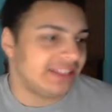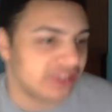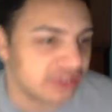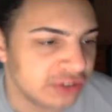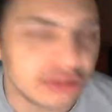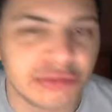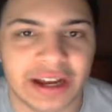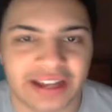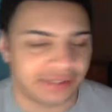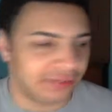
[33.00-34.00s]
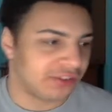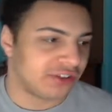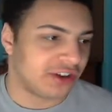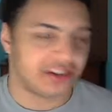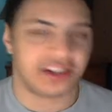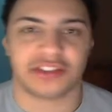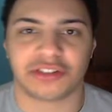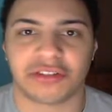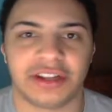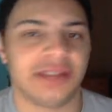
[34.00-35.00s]
this new way of starting a
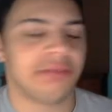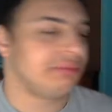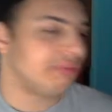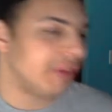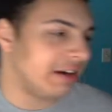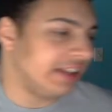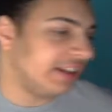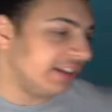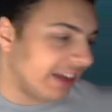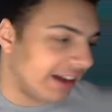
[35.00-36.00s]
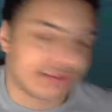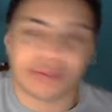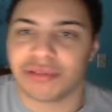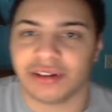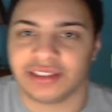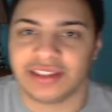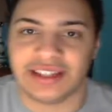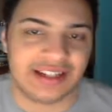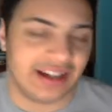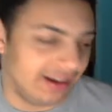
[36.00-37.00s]
stream where I didn't have to put
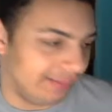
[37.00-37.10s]
the